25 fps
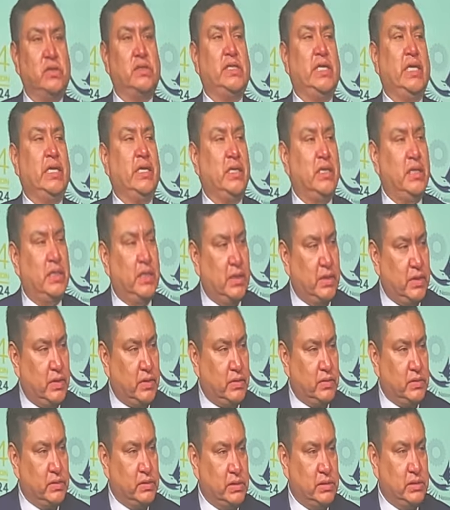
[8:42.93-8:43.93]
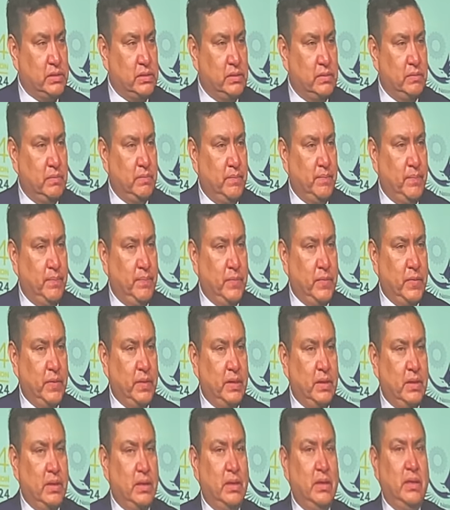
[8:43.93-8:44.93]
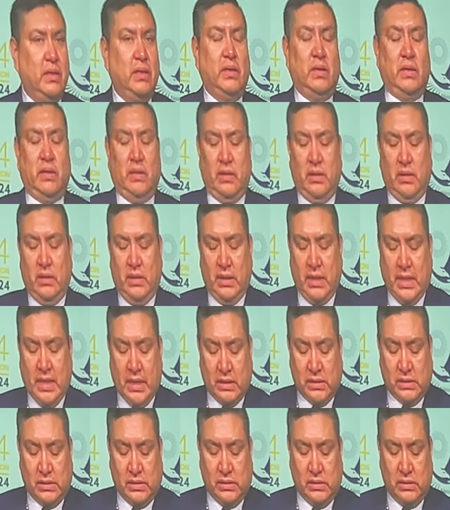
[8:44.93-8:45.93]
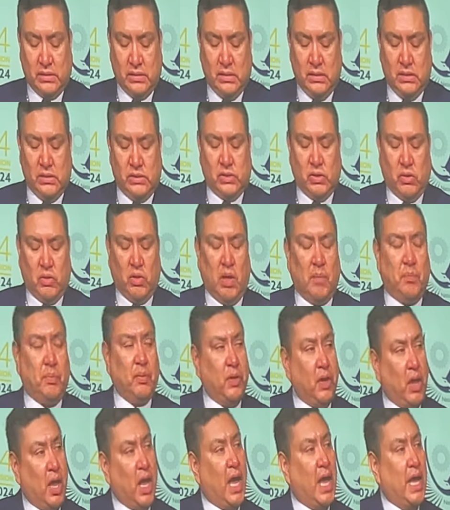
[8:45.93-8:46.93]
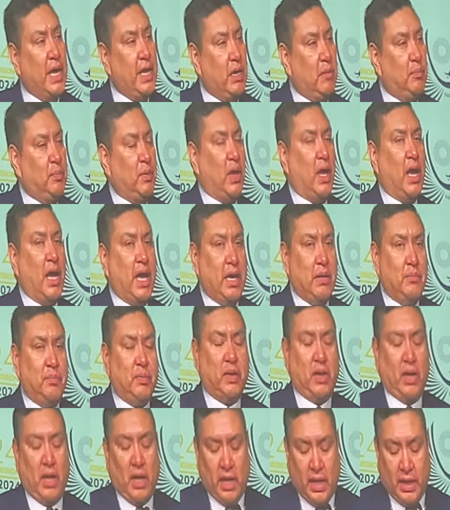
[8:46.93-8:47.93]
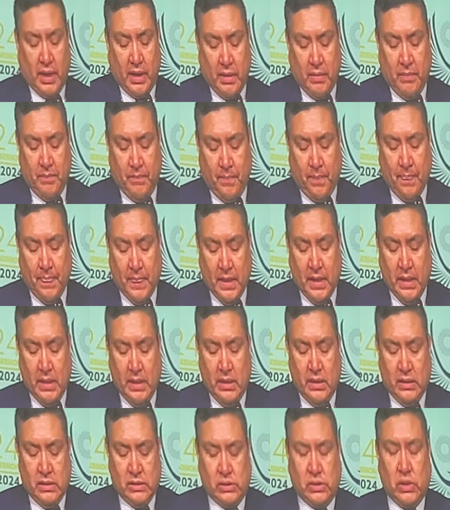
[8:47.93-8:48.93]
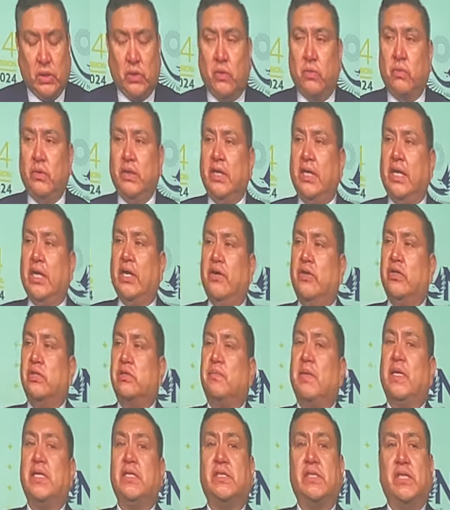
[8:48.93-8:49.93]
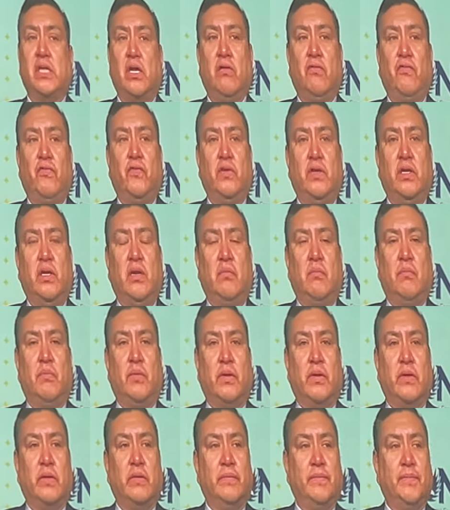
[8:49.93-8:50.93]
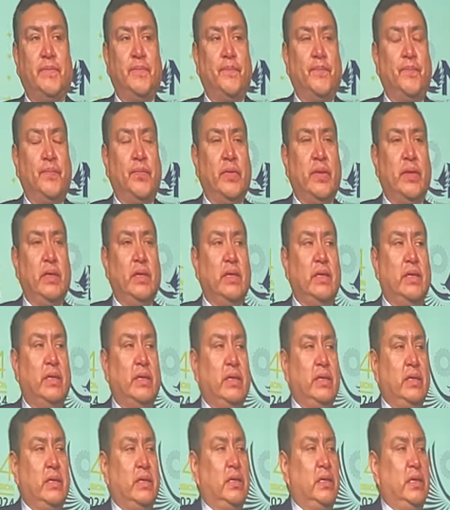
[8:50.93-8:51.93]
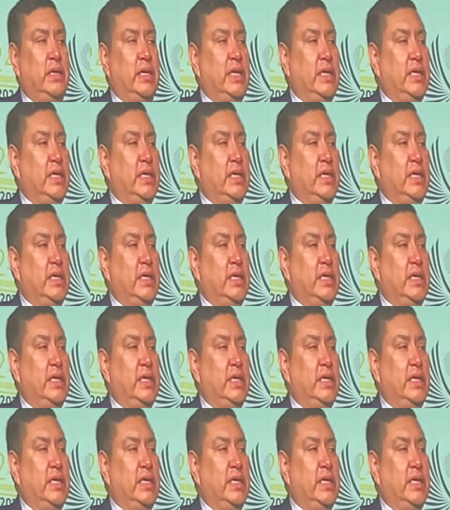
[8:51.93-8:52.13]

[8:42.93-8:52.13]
and years. Yes, so apply, apply, apply. So here's my cell phone number. It